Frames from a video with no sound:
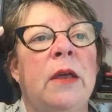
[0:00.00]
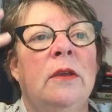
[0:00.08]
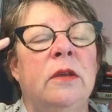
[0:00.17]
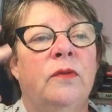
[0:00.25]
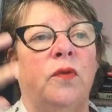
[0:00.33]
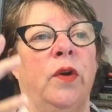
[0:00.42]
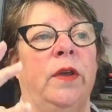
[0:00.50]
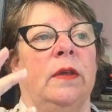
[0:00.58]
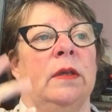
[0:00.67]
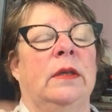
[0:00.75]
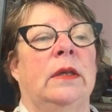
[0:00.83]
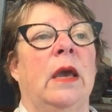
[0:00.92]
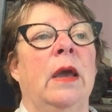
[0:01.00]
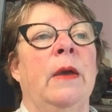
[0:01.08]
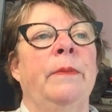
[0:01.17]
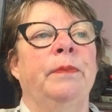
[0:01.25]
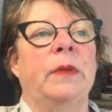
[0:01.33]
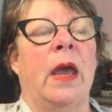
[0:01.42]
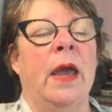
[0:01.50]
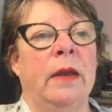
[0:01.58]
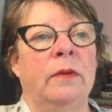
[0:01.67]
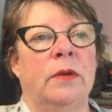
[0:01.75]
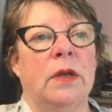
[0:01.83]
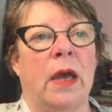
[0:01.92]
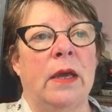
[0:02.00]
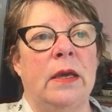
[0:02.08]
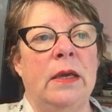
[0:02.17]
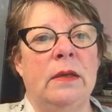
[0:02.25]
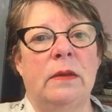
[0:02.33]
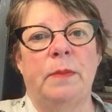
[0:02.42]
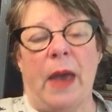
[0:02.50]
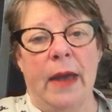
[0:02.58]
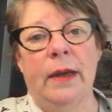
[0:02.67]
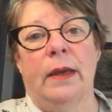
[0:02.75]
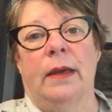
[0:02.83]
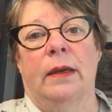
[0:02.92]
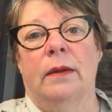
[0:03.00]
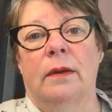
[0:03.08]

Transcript: these voices. And he's panicking.